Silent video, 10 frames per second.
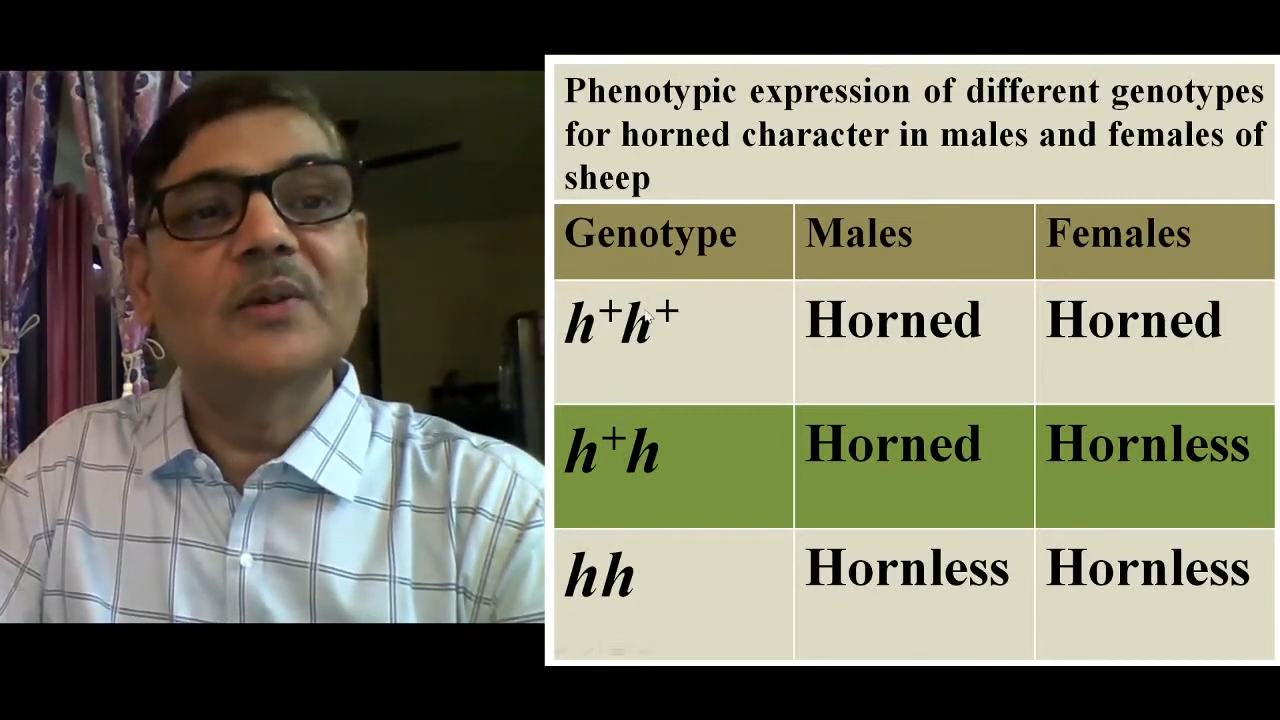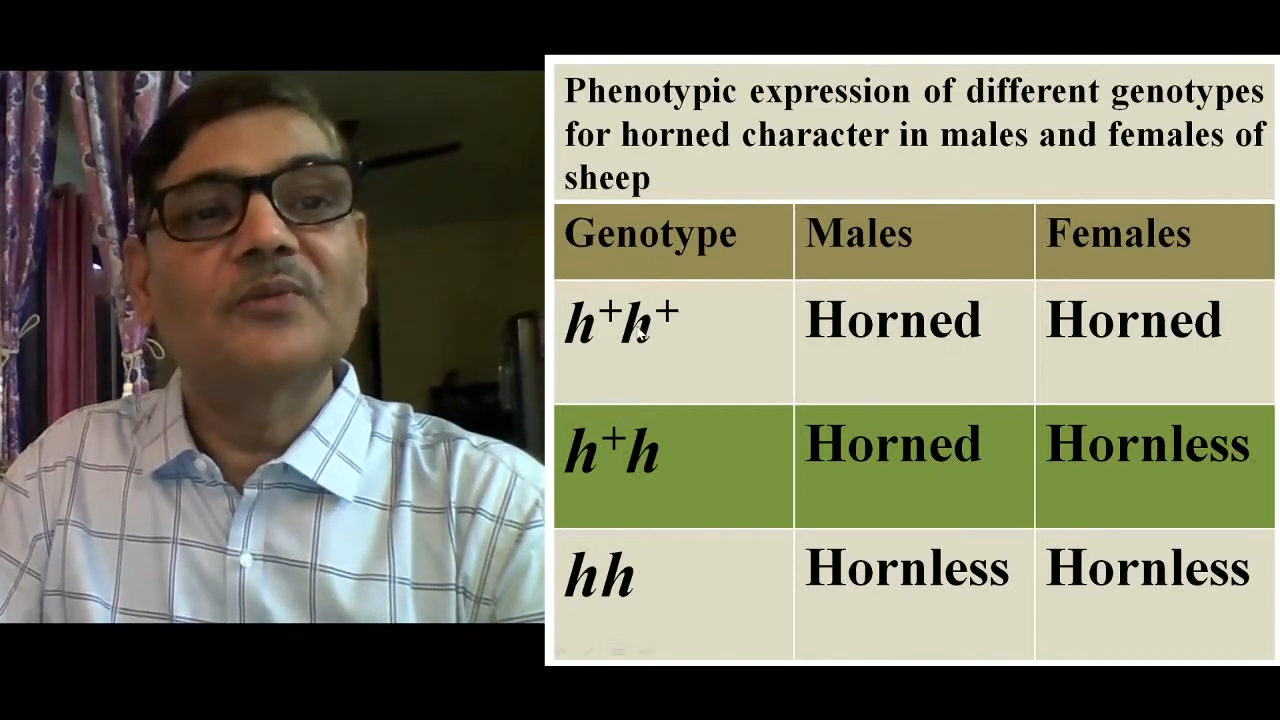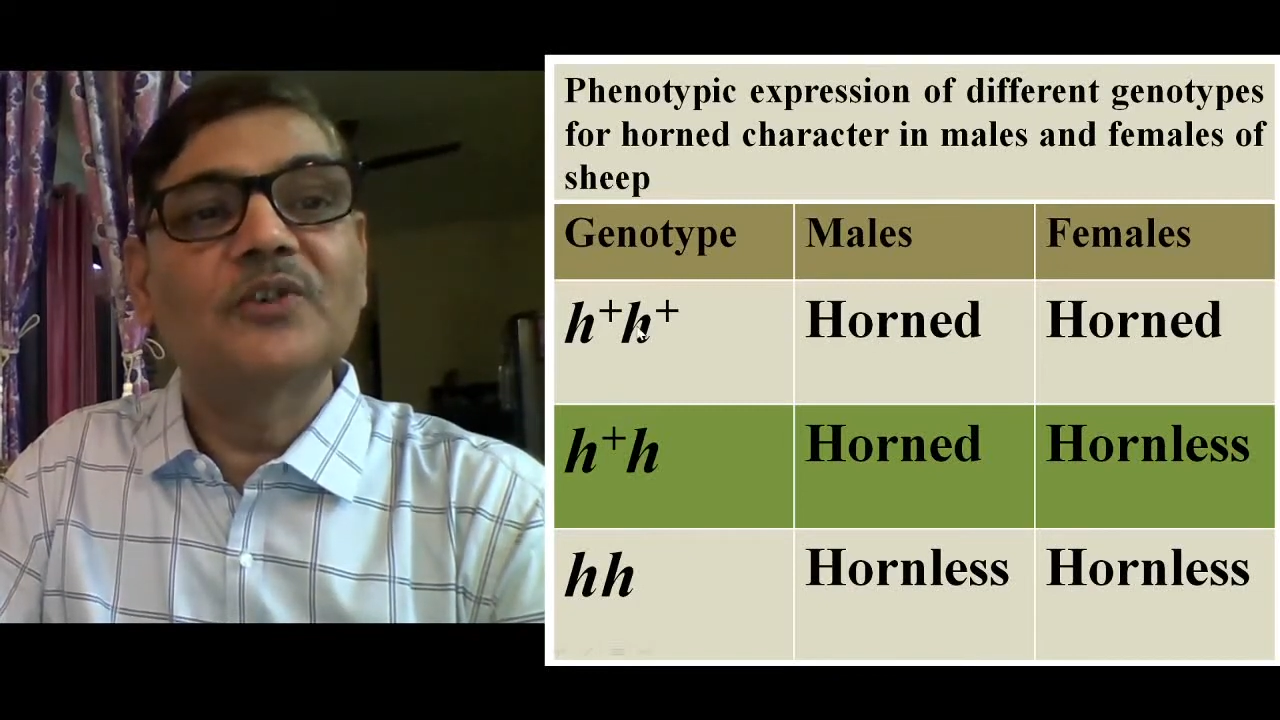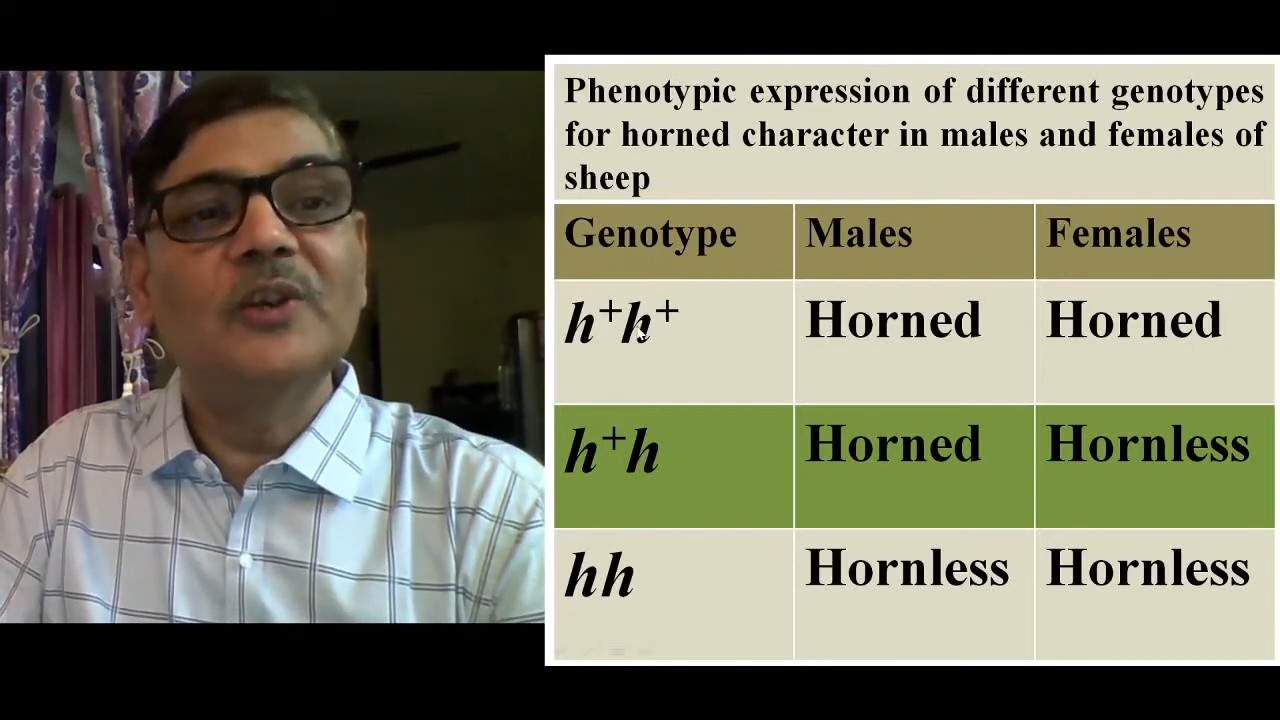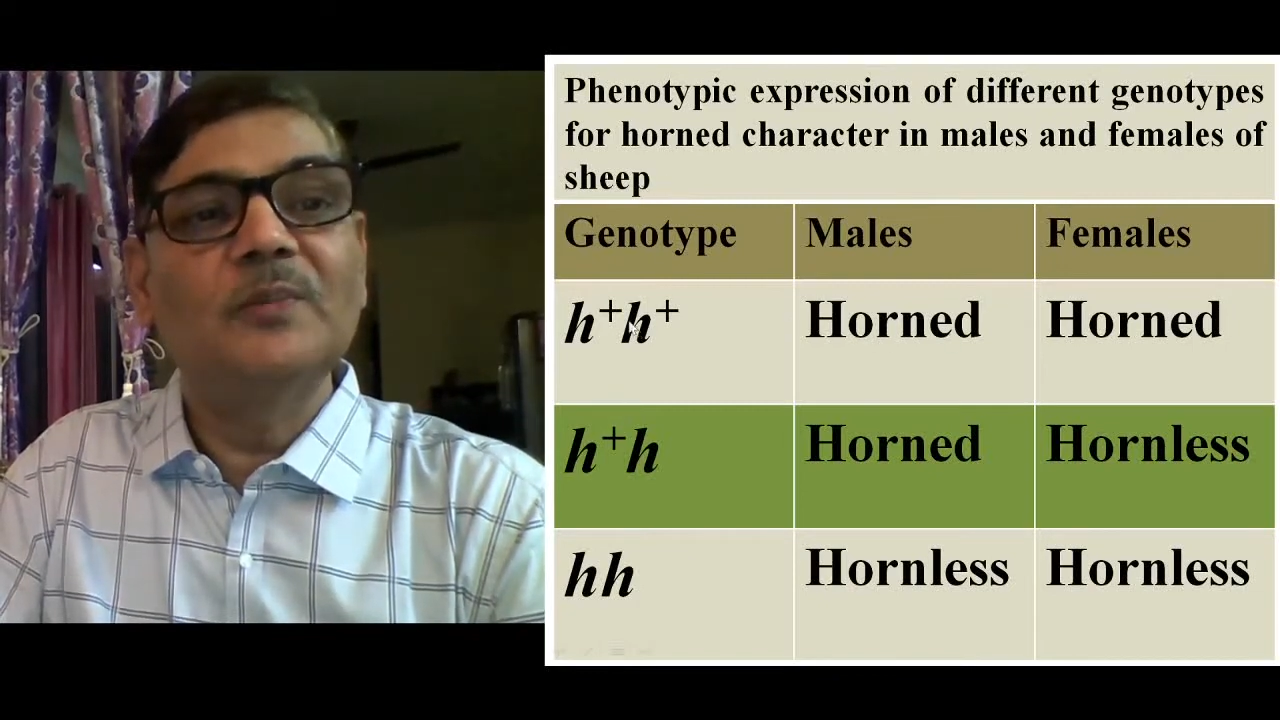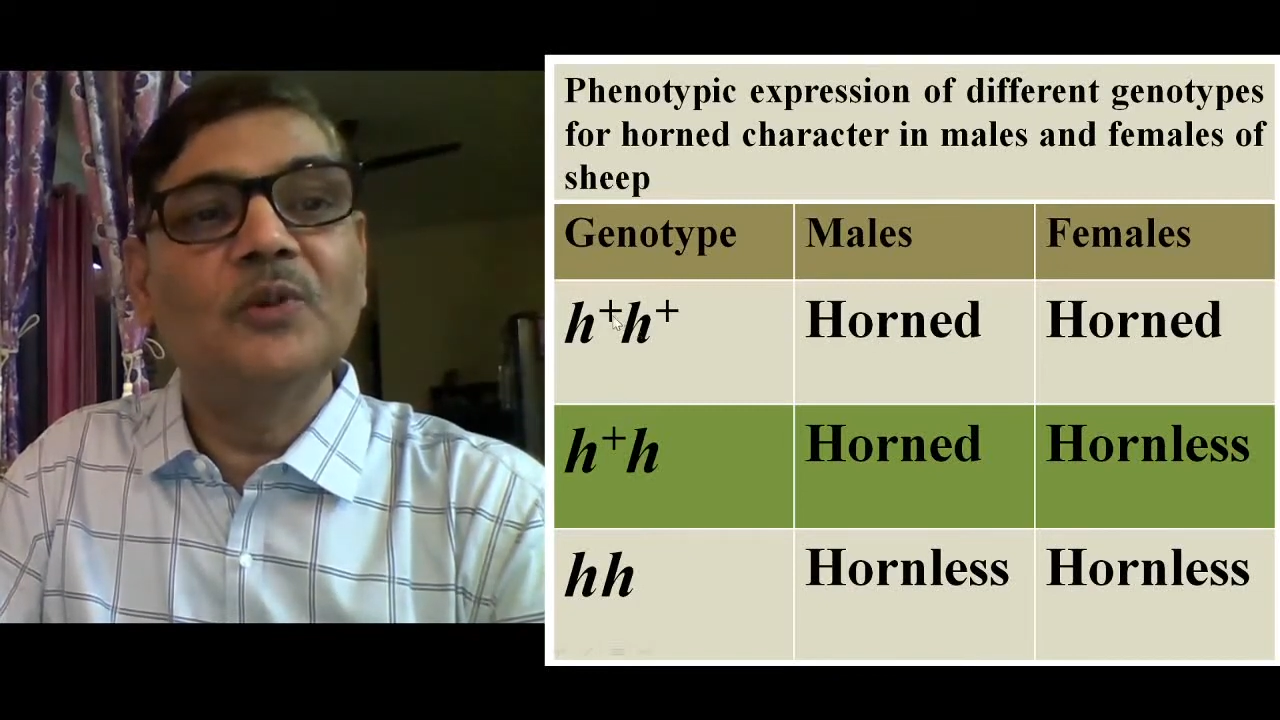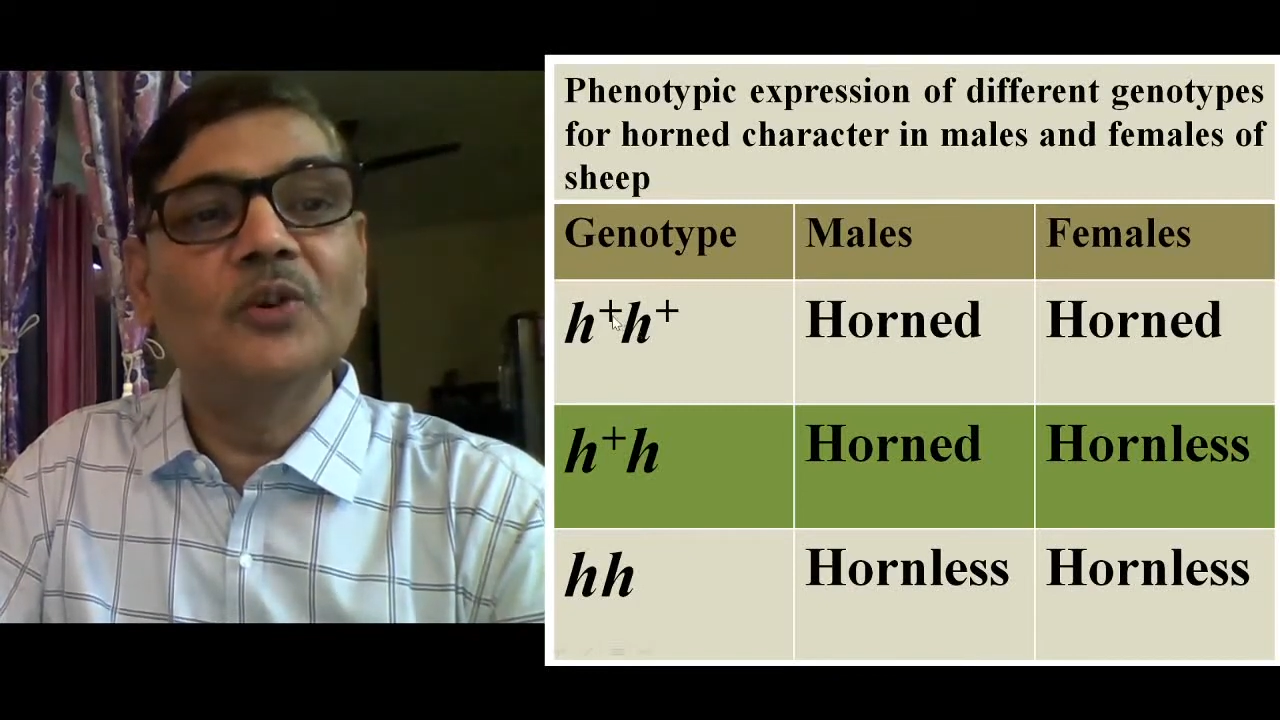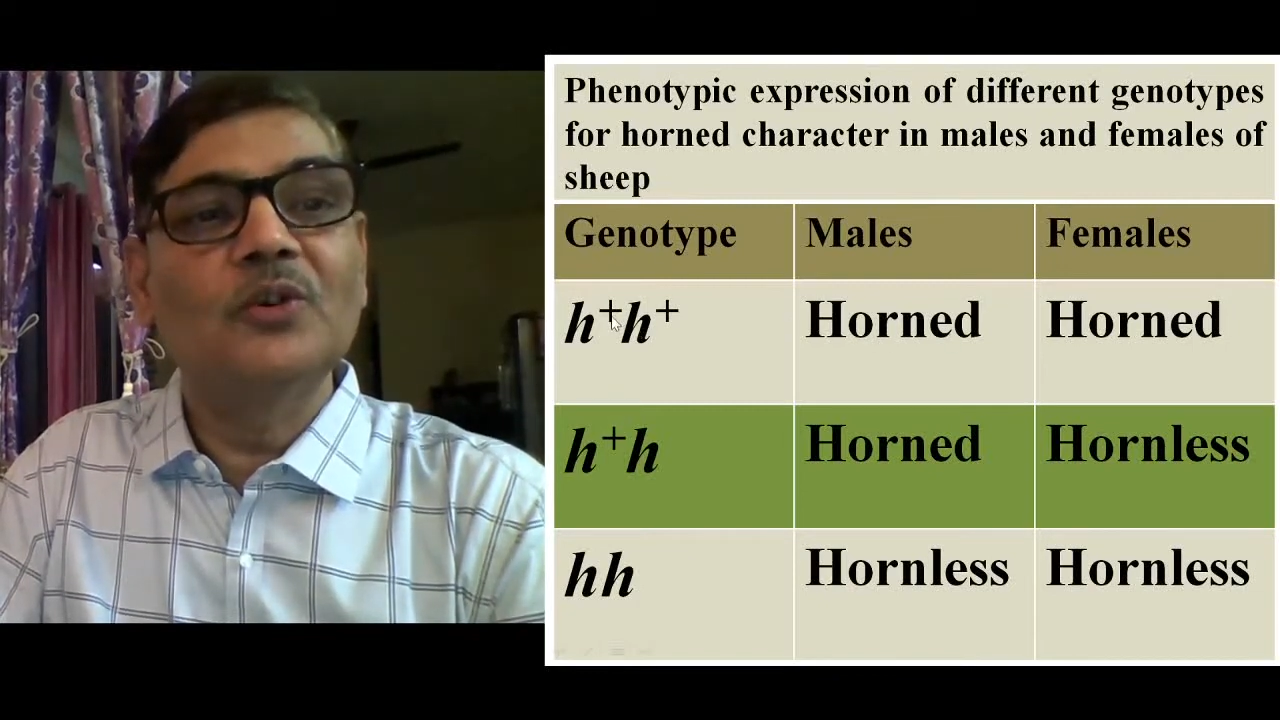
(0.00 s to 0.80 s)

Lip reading: sheep, you know,